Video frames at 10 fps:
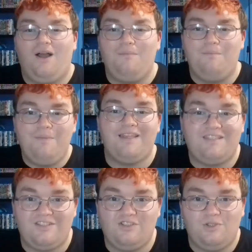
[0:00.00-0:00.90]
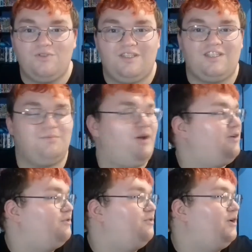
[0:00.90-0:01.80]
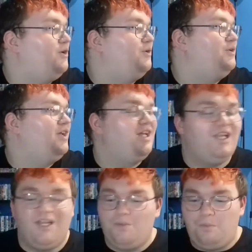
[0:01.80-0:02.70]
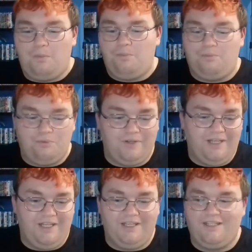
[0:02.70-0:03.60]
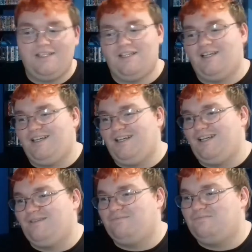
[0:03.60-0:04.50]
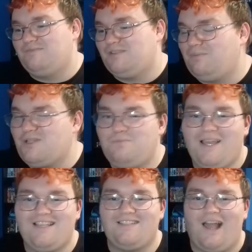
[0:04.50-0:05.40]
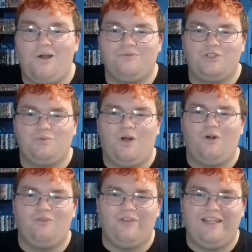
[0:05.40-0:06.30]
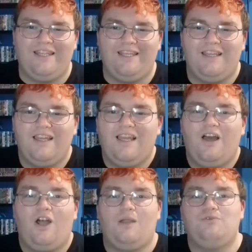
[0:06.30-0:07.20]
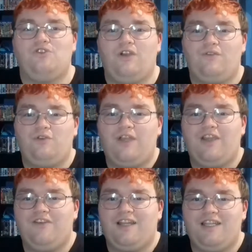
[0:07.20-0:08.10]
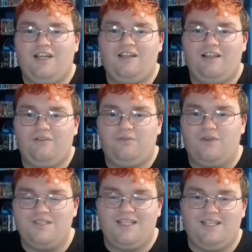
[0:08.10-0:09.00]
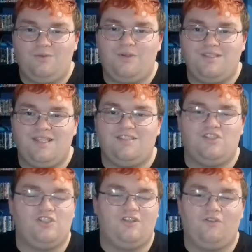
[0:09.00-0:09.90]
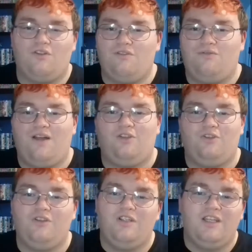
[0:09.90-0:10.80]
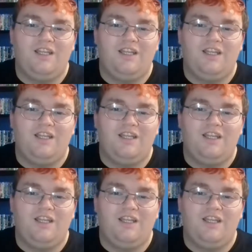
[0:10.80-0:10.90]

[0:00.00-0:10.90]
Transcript: I missed using this microphone. Brilliant. It's much better sound as well, really. I'm sorry if you're hearing any kind of fuzzing noises. It's just I've got the fan on.